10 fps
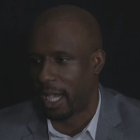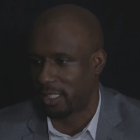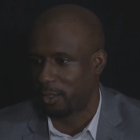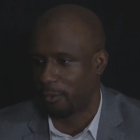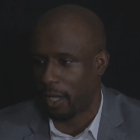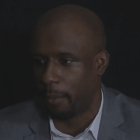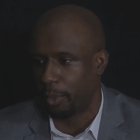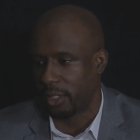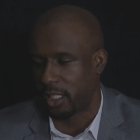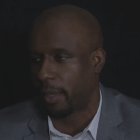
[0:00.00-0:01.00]
I still find
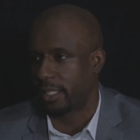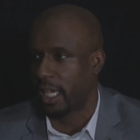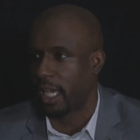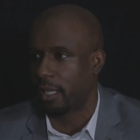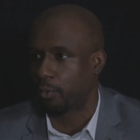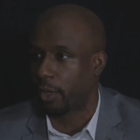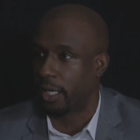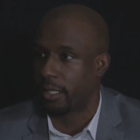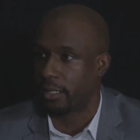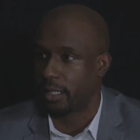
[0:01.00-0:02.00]
books that my dad
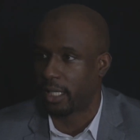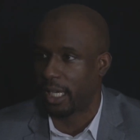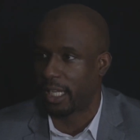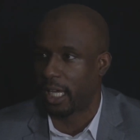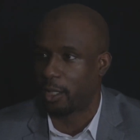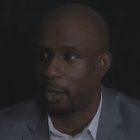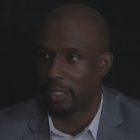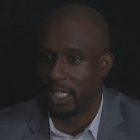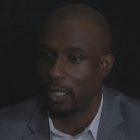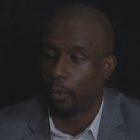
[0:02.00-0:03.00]
read and I
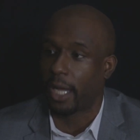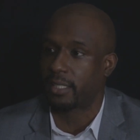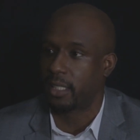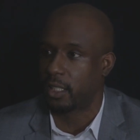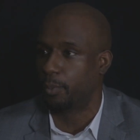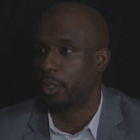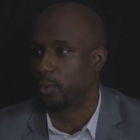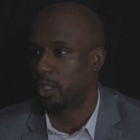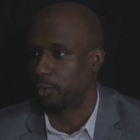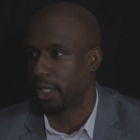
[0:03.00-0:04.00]
learned that he writes in his
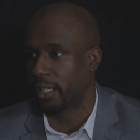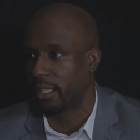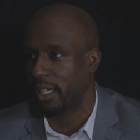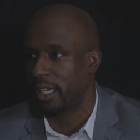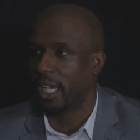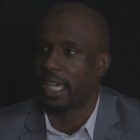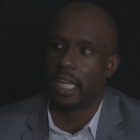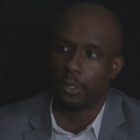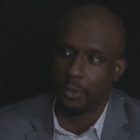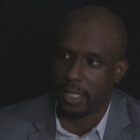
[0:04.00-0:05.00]
books when he's reading. And
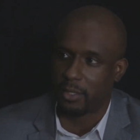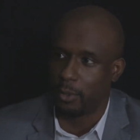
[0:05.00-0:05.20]
I do that